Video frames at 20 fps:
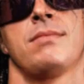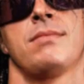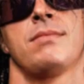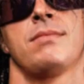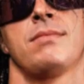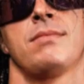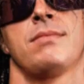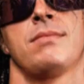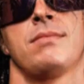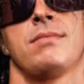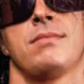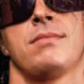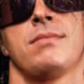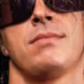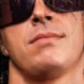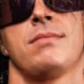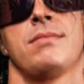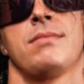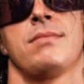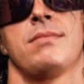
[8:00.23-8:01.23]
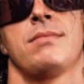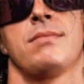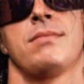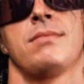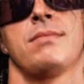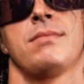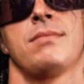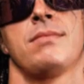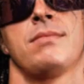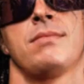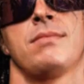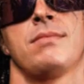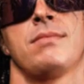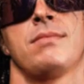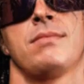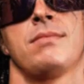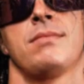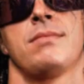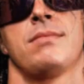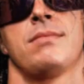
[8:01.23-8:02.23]

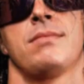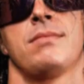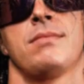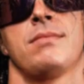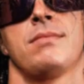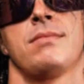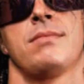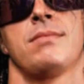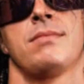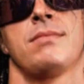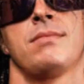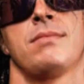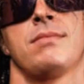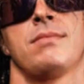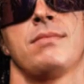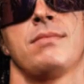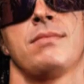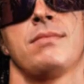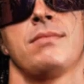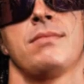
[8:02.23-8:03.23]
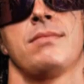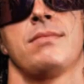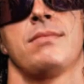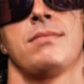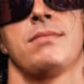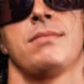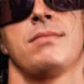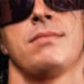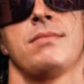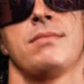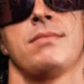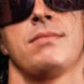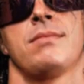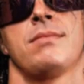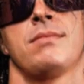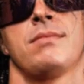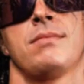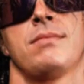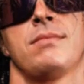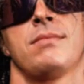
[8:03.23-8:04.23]

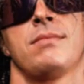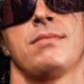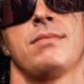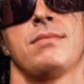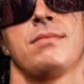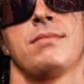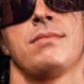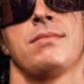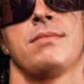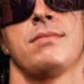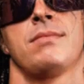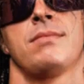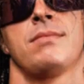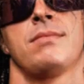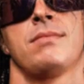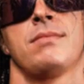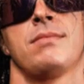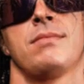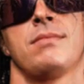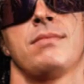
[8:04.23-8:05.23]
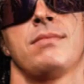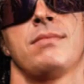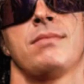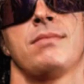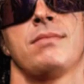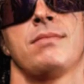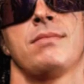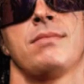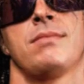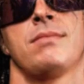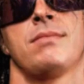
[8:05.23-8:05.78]
The person shown says nothing.